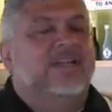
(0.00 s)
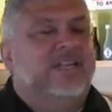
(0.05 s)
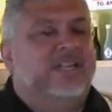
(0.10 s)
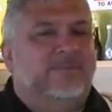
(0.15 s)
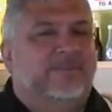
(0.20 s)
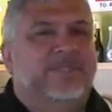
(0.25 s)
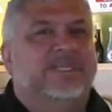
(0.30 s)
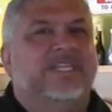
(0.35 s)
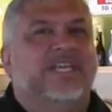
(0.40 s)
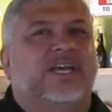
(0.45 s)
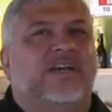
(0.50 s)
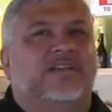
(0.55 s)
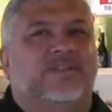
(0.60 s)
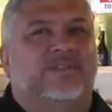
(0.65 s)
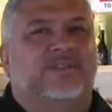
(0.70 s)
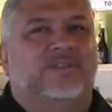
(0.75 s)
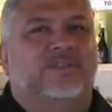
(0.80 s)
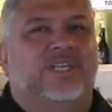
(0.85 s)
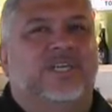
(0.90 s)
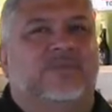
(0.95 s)
Let me tell
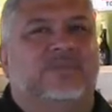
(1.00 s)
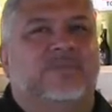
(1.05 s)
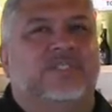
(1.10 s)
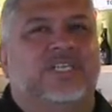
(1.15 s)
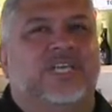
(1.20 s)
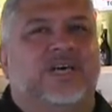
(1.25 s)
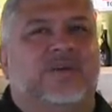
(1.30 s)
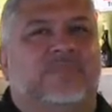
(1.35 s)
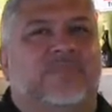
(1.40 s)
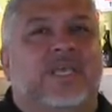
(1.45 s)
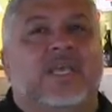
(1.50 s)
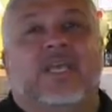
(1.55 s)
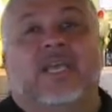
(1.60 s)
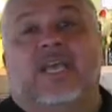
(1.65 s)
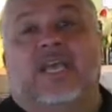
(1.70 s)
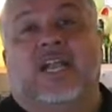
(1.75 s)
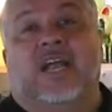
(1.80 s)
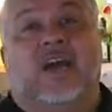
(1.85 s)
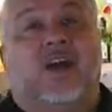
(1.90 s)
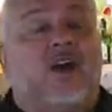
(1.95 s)
you, thumbs up.
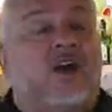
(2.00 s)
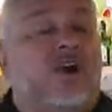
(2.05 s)
And I